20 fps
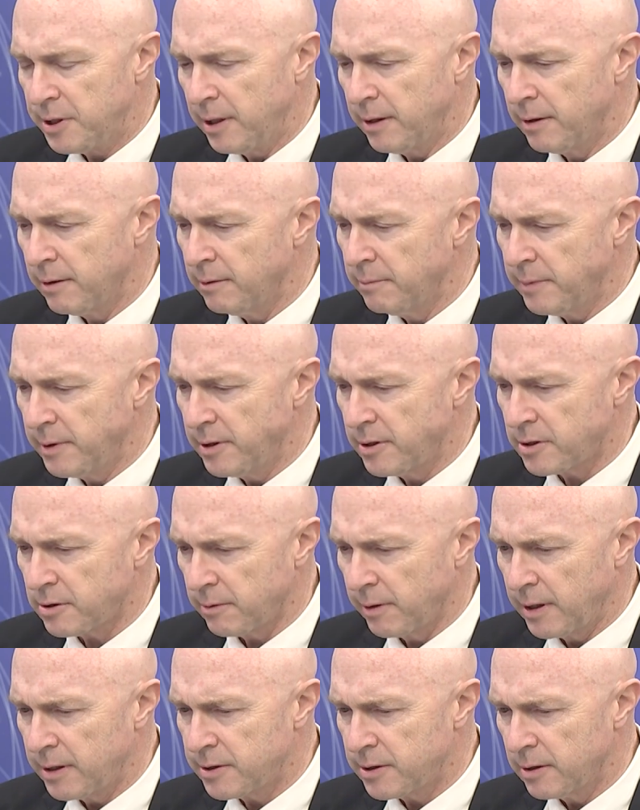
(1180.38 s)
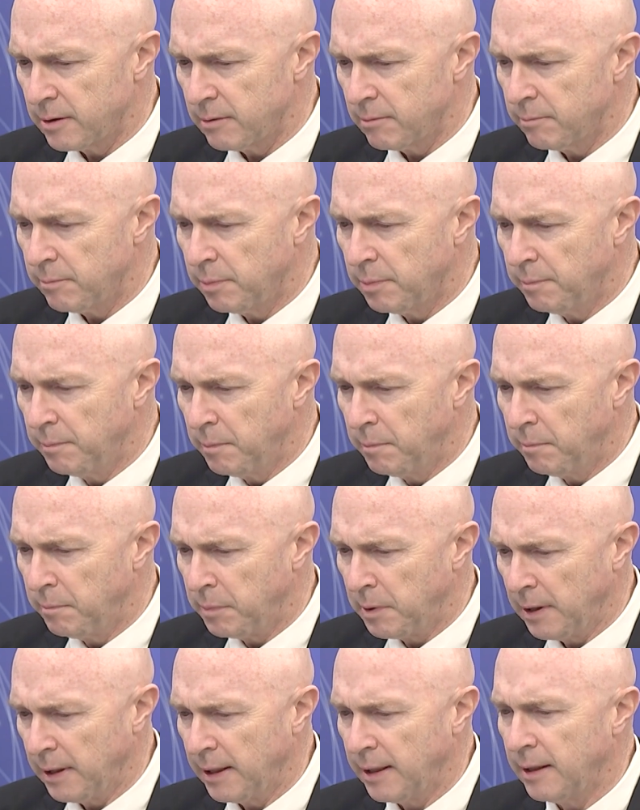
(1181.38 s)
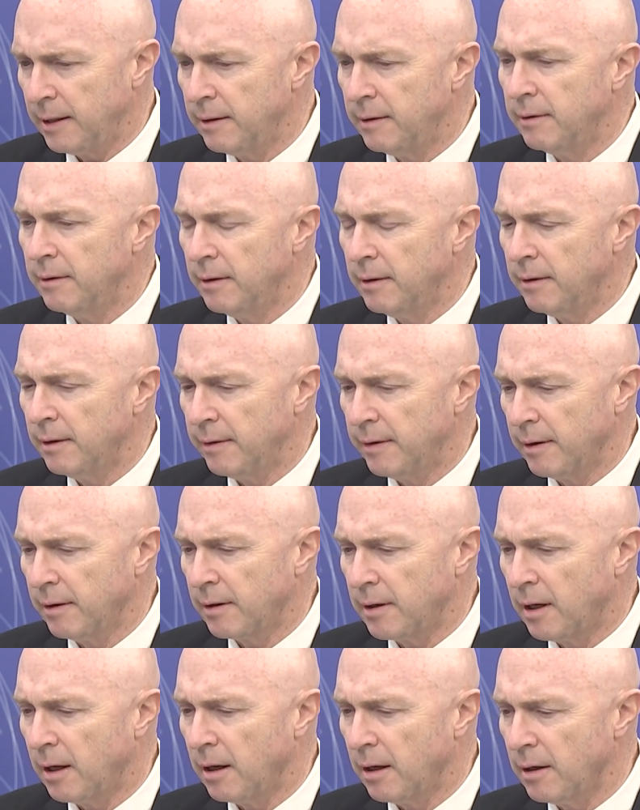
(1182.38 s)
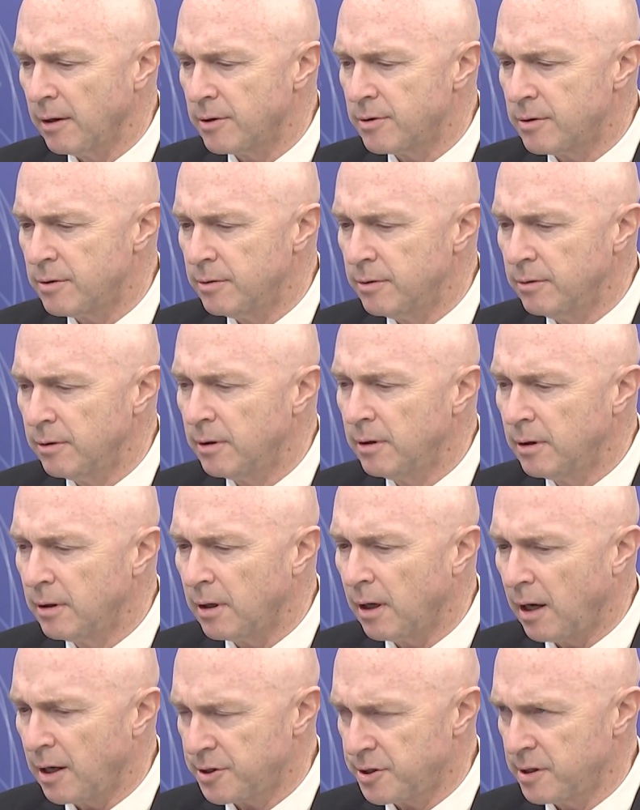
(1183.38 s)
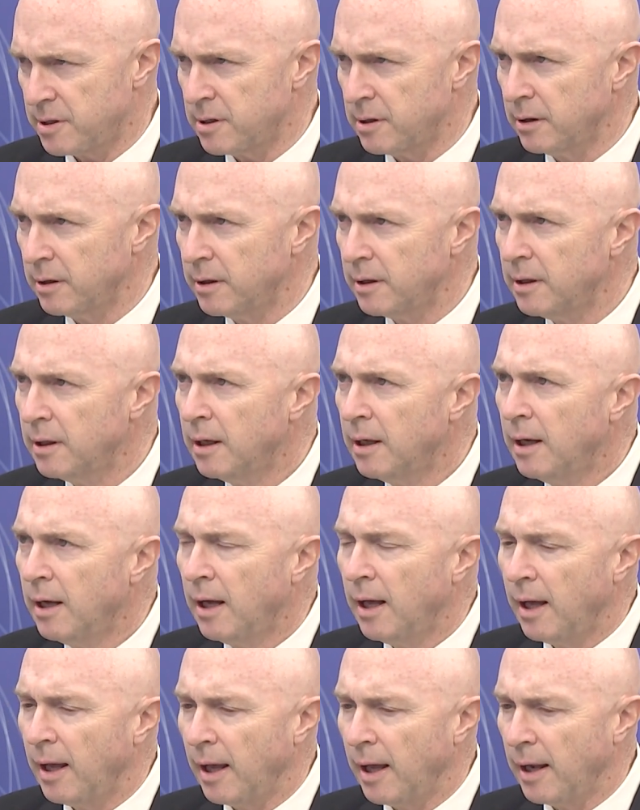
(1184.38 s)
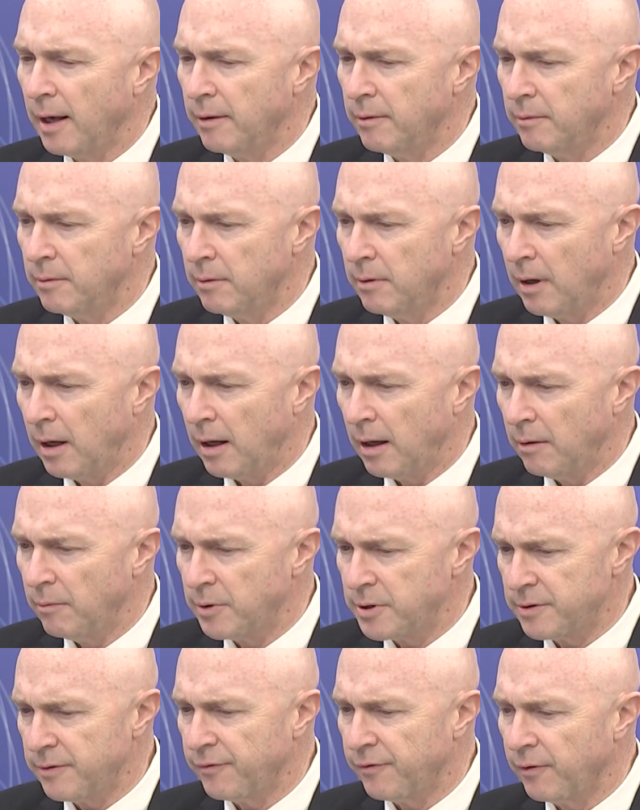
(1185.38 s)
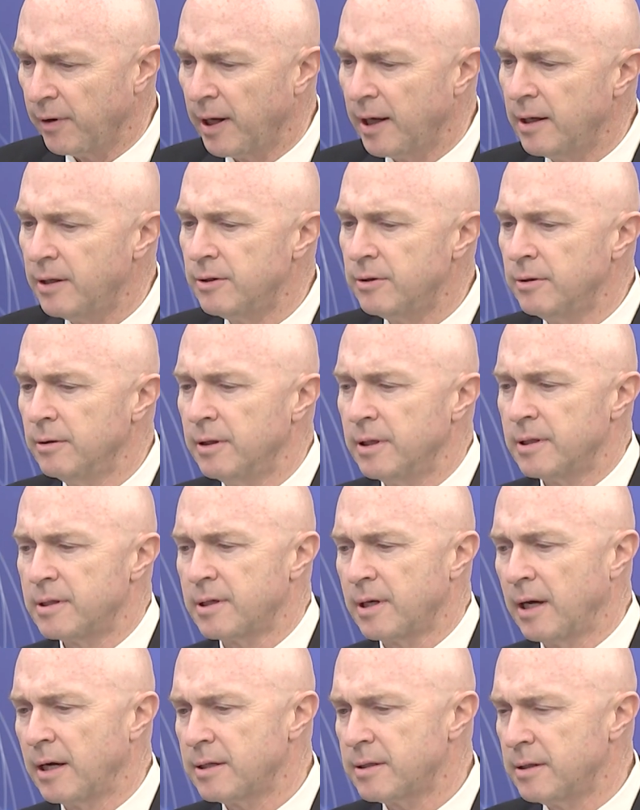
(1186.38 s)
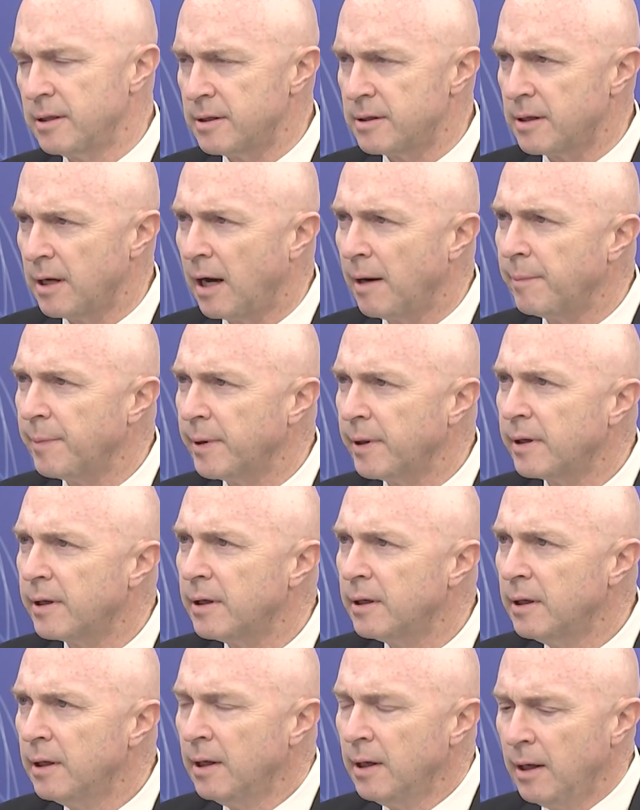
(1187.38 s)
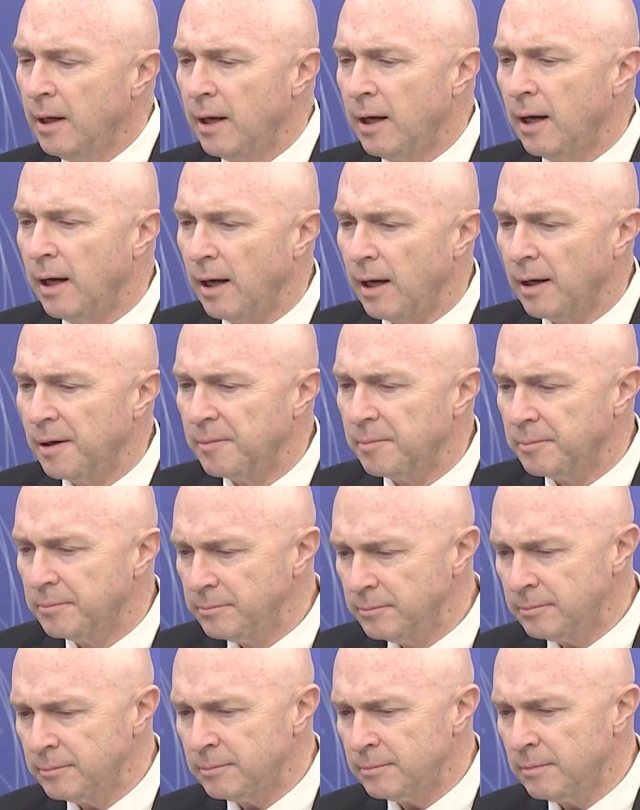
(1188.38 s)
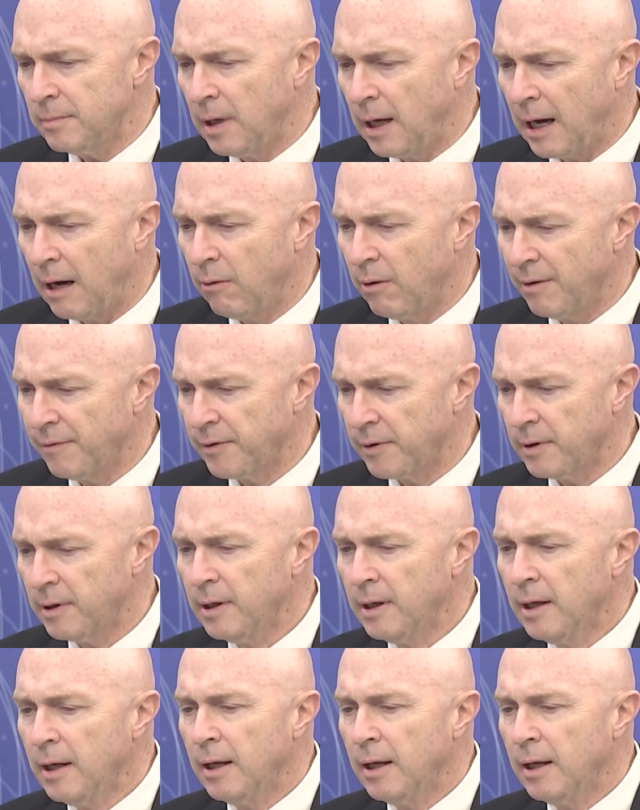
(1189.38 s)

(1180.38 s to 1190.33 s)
and her administration played their cards too cautiously and was afraid to discuss this topic. However,